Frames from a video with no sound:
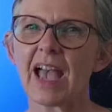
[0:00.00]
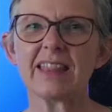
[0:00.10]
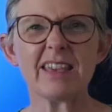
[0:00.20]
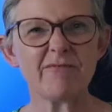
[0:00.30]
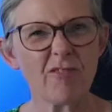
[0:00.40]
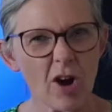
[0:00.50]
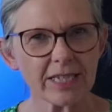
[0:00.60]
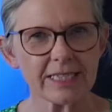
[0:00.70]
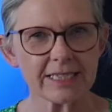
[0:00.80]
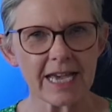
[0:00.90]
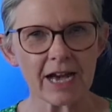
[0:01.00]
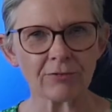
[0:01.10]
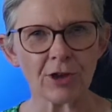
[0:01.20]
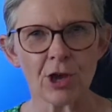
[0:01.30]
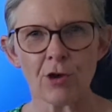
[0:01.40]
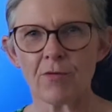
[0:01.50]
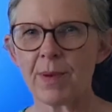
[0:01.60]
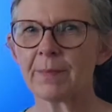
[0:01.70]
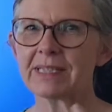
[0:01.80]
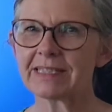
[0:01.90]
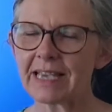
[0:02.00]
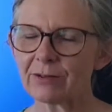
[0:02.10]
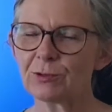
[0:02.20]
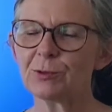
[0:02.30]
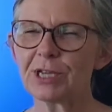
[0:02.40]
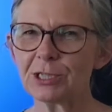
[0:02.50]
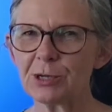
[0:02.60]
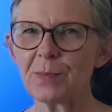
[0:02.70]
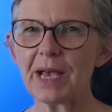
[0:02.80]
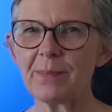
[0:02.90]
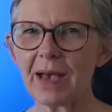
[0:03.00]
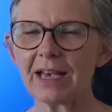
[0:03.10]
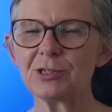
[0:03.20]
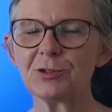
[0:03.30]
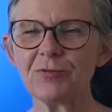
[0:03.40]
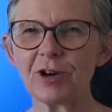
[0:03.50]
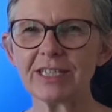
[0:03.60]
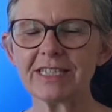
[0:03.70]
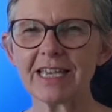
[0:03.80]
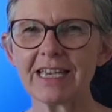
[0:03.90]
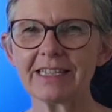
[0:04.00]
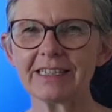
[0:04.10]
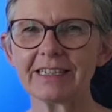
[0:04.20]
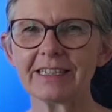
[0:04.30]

and then write it down. Remember, sound talk it to your paper as you're writing it